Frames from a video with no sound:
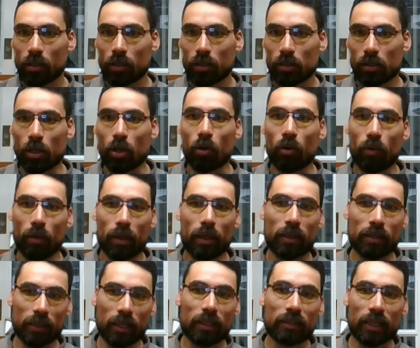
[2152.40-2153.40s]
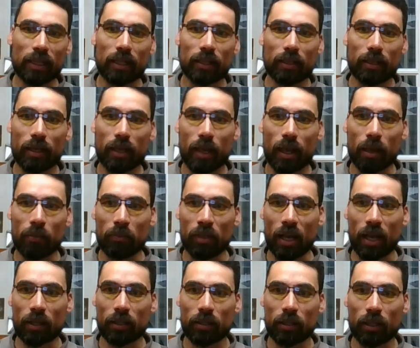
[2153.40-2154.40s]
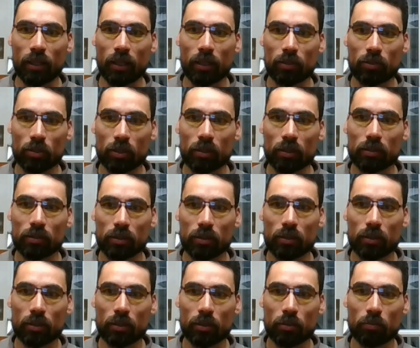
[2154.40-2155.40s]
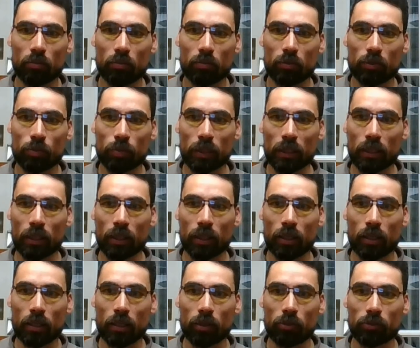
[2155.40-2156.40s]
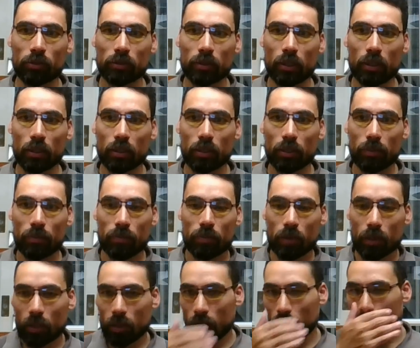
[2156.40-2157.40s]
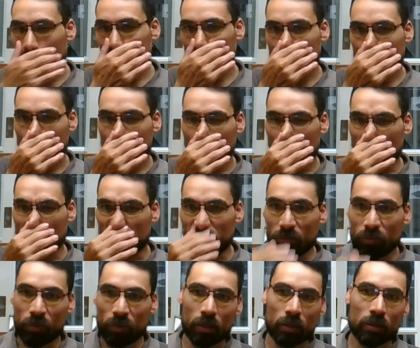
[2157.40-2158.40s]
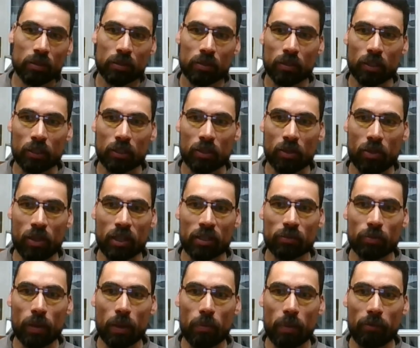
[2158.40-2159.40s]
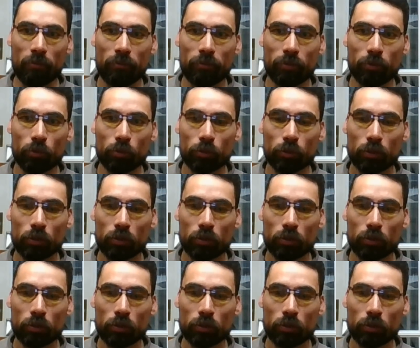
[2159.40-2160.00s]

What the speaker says: No, exactly. Yeah, I'm targeting just speaking and understanding. Yeah, that's my main focus